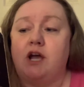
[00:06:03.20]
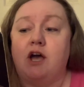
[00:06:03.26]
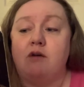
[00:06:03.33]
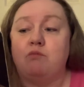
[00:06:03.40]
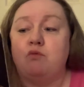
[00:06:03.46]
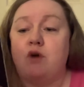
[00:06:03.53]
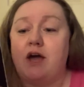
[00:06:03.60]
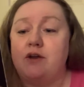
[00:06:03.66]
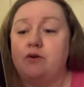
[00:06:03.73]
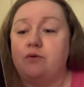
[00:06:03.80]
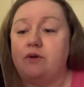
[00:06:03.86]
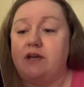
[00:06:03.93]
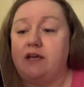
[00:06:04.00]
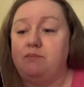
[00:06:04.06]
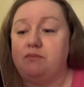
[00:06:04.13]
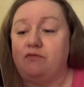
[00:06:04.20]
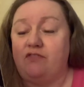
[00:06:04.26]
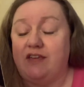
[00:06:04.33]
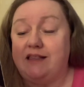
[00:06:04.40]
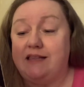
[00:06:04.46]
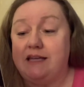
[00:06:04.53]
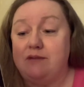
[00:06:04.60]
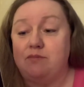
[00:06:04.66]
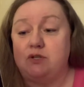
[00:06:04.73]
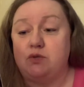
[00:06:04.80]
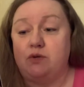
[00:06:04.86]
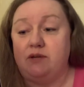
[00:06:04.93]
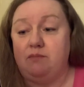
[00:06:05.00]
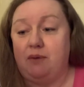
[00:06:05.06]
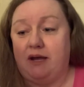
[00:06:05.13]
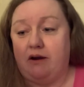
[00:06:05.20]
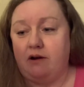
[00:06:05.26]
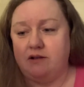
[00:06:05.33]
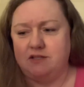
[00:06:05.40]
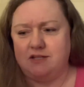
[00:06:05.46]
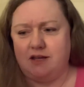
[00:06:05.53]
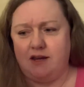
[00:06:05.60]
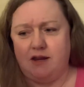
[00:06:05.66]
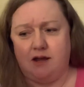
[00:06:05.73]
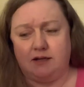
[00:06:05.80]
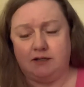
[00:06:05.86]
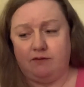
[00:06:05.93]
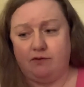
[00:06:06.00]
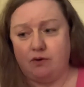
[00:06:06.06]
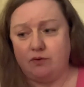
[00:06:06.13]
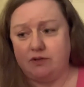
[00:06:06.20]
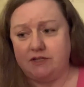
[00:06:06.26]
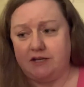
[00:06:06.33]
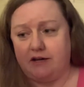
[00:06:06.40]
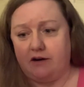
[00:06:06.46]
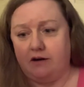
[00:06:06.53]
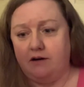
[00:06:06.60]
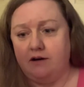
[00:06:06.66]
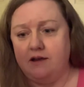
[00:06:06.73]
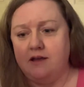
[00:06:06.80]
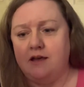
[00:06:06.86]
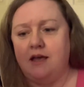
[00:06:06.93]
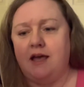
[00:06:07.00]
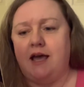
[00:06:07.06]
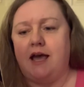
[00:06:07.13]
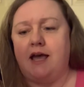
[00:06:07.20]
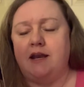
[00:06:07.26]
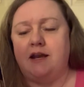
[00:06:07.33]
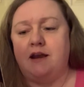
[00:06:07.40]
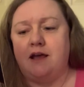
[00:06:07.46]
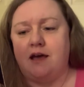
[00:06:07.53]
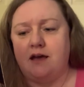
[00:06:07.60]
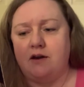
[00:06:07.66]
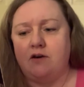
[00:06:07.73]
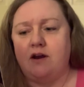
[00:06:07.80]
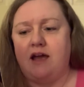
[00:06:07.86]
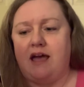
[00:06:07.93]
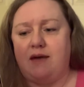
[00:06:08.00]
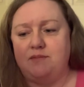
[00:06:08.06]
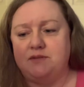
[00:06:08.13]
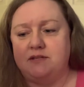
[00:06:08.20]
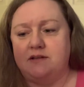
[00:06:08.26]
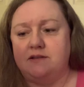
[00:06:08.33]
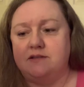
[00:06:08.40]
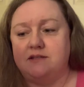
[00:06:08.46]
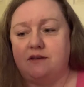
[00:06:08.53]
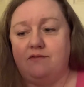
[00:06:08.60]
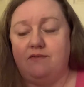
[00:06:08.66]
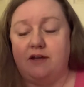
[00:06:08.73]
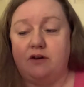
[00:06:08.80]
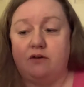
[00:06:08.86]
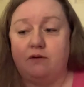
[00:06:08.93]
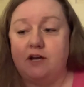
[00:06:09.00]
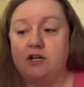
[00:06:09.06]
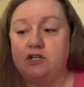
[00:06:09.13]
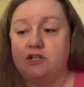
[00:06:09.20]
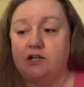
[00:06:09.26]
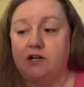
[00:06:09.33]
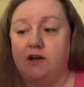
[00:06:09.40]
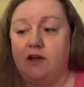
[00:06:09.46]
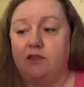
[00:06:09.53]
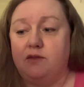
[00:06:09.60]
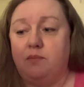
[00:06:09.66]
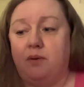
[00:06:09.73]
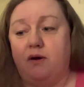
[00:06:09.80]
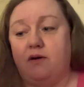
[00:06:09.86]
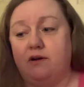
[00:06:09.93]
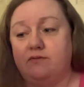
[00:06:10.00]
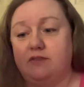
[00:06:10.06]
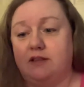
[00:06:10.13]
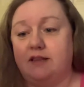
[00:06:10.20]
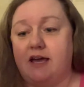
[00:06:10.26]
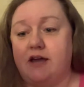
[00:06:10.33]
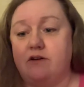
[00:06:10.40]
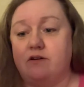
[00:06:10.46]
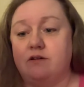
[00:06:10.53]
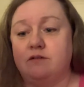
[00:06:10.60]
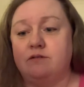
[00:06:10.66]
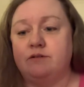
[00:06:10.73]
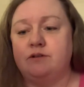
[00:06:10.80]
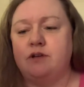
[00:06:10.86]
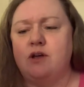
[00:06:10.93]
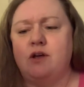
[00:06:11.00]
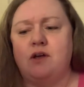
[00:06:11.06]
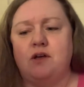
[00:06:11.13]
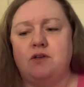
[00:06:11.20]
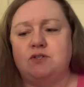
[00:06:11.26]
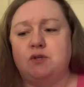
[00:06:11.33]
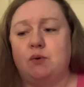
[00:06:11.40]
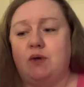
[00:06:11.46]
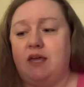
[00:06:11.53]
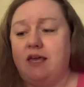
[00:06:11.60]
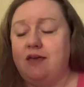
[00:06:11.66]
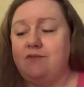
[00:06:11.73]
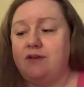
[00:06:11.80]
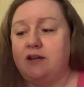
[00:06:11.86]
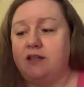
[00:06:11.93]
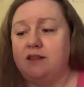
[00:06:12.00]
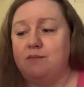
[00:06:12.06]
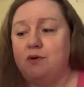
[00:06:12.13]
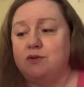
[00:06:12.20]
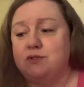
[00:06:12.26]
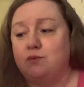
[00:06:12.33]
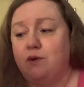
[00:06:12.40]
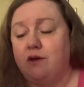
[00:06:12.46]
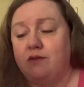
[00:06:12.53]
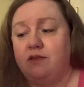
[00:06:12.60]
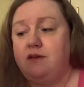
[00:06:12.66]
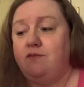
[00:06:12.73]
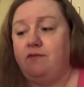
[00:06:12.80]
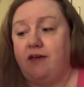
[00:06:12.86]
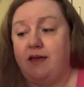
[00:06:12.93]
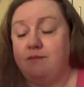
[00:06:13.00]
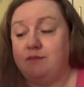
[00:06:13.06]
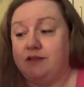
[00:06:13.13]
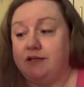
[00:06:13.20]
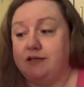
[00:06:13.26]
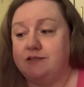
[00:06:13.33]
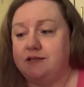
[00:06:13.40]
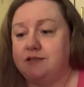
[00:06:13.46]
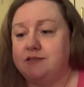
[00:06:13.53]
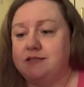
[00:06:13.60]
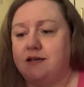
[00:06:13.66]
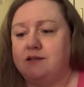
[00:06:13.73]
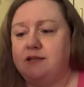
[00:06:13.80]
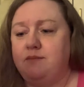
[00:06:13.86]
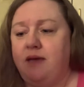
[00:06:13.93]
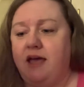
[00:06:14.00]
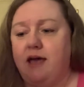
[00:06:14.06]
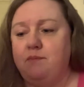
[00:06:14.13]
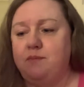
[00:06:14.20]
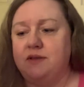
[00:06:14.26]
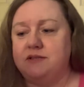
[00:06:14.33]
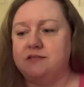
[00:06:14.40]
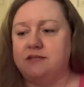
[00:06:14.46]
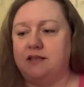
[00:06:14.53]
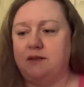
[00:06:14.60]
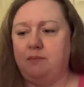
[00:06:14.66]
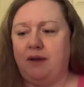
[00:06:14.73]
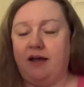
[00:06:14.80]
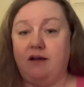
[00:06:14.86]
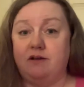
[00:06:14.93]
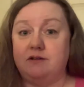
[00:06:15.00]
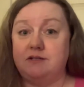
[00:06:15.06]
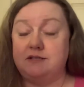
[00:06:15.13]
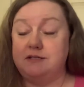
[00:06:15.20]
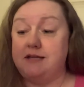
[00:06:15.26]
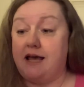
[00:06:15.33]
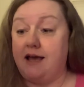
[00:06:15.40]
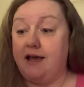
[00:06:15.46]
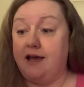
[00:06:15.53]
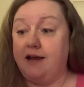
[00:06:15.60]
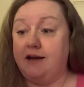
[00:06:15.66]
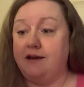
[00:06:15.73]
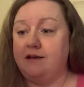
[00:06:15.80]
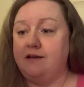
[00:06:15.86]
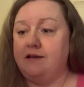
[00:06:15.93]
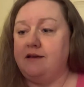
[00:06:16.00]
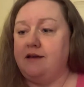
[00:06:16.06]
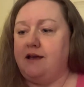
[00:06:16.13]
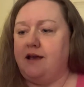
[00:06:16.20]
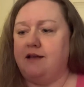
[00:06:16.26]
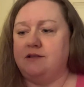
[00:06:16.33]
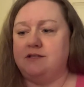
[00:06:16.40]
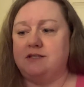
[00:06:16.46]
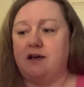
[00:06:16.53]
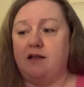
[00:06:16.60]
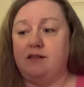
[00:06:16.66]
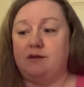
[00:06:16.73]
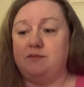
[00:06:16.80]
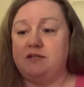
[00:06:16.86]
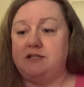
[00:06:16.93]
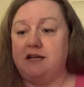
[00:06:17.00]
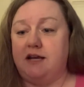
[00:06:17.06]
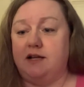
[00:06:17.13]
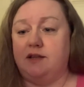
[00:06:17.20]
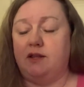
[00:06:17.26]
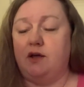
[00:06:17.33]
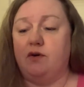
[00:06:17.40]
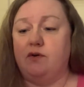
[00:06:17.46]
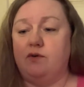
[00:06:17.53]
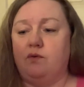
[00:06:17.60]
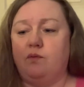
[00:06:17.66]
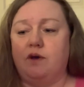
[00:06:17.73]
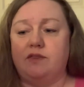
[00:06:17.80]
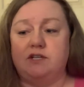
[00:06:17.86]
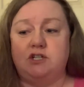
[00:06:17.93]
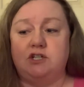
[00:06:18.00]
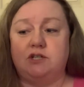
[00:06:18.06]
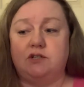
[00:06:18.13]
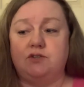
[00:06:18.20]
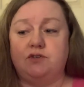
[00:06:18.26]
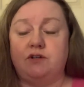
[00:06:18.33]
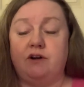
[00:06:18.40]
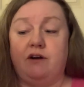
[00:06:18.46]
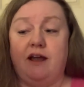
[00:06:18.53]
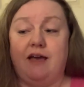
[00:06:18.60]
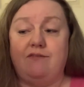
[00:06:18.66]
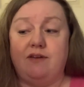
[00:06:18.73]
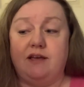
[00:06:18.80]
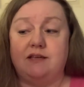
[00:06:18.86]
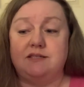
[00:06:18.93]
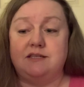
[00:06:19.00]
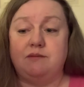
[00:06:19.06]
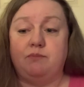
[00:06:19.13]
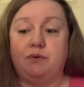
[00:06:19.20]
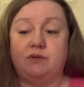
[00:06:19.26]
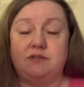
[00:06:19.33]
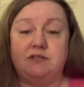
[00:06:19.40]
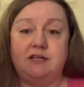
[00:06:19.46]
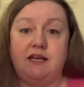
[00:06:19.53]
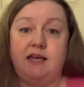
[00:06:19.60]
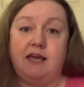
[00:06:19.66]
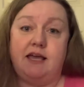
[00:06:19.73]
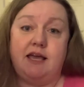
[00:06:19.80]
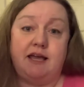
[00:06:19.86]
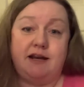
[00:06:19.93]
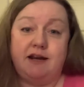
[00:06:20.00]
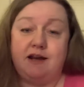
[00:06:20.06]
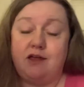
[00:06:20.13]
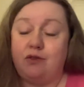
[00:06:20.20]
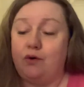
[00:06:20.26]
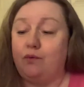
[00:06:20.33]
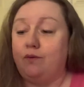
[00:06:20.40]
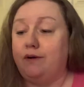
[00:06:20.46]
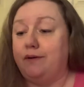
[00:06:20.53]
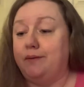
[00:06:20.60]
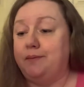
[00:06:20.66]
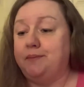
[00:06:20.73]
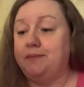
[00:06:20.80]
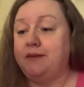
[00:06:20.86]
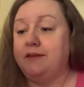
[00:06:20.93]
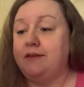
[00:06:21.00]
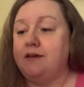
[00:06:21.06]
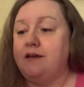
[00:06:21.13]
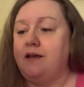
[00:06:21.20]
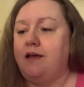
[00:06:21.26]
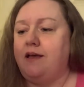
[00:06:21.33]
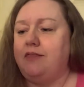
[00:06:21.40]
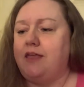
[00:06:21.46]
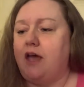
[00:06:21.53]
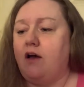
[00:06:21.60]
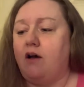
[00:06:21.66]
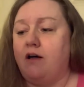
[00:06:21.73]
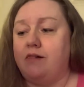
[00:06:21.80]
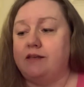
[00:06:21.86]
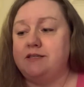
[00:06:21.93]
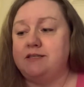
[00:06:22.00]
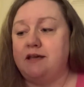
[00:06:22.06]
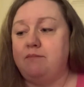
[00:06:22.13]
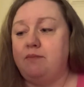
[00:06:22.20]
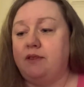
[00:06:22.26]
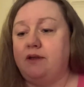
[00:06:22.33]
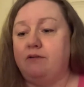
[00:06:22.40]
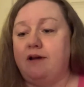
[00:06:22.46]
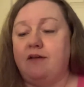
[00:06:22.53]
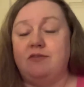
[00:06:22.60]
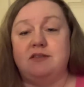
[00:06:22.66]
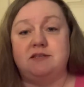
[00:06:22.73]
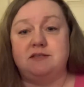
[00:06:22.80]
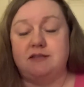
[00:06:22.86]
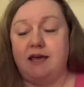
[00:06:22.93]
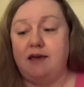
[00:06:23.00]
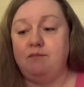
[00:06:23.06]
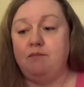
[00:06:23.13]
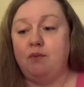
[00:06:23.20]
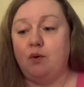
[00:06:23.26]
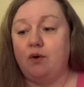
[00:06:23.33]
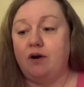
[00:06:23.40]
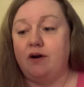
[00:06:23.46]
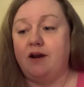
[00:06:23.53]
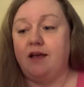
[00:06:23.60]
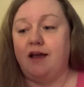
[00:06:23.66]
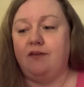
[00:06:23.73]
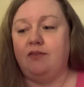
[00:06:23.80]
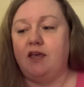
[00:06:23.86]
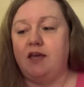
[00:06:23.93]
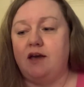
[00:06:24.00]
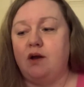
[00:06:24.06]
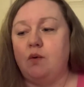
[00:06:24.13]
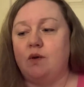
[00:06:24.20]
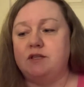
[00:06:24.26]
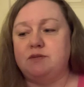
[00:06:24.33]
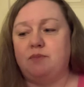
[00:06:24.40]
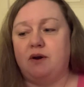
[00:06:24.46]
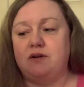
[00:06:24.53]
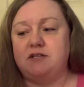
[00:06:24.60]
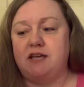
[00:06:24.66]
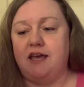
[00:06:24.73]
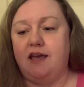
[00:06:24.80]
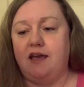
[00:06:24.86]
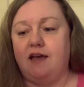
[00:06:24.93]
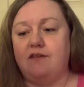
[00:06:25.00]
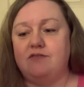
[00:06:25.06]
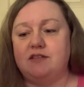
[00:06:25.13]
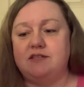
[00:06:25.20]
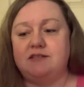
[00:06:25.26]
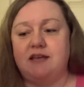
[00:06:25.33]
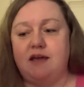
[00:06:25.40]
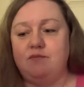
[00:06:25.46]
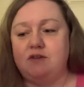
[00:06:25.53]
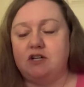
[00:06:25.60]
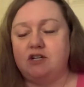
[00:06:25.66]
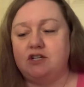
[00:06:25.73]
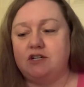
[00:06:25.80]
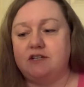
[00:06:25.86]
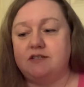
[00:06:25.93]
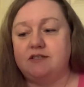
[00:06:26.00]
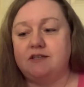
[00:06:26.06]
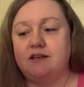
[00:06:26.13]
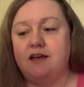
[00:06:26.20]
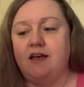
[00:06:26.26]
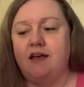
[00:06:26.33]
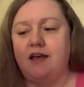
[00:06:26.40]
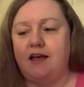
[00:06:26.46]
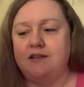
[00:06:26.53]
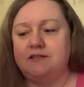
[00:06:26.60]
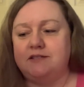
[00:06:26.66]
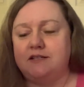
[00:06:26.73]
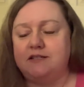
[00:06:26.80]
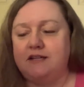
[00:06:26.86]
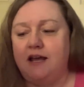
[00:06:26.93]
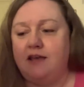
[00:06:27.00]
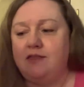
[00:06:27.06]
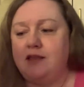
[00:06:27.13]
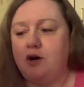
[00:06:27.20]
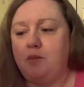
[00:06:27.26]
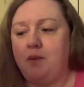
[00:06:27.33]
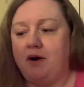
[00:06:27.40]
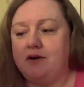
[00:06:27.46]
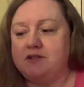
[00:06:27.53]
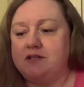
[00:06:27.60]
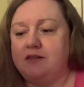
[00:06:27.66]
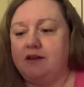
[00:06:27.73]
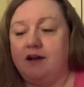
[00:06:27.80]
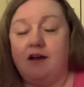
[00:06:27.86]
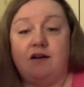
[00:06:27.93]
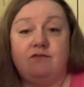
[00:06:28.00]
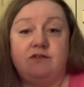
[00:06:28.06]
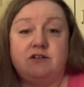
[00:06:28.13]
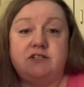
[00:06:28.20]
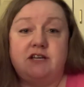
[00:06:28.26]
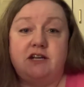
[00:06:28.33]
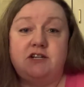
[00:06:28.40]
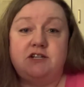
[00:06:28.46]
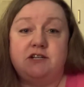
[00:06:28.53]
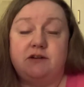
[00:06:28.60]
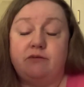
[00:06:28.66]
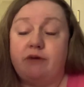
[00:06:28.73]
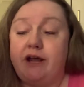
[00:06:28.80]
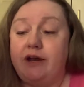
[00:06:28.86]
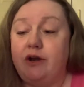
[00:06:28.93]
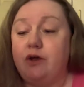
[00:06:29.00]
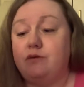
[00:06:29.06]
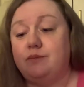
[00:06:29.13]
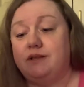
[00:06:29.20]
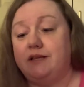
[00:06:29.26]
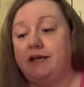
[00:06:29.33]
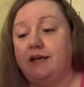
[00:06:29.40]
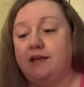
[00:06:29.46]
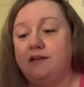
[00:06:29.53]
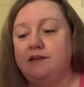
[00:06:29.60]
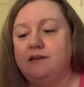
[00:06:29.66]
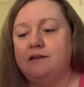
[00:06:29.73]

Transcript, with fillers: camaraderie feeling between parents and young folks here, and an utter absence of veneration on the part of the latter. So even in the most wealthy families, it seldom happens that the parents dine in solemn state alone while the children are having a simple tea in another room. They all assemble around the same board and the young ones partake of the same dishes and sustain their parts in the conversation right nobly.